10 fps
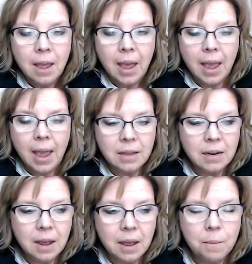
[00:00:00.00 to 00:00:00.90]
And
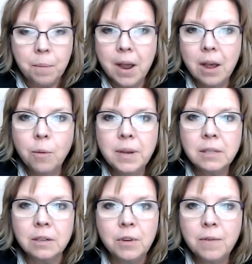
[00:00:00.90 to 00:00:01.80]
by all means,
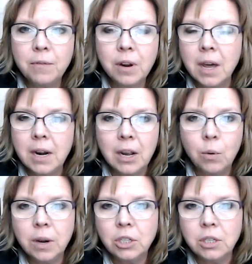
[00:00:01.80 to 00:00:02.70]
if you've ever got any
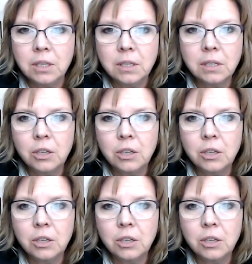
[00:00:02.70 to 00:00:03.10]
questions,